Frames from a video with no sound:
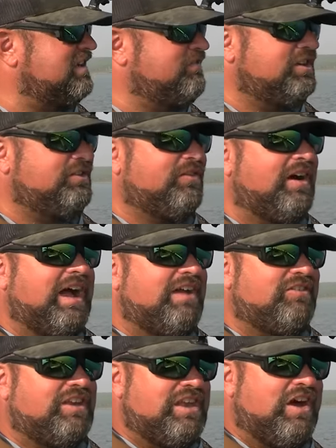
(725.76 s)

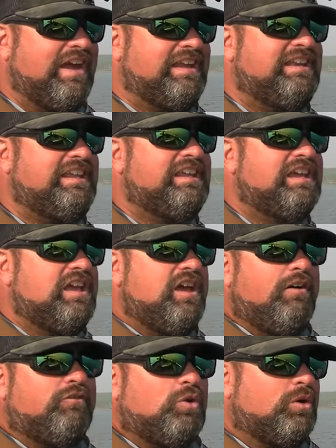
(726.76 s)
75, and 90.
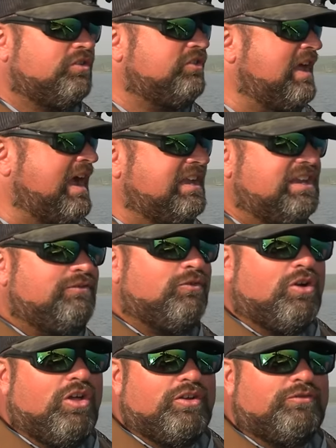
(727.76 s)
Of course, 90
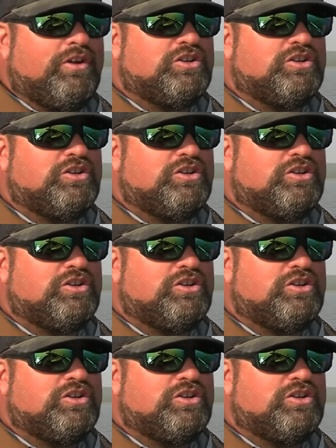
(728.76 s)
for all our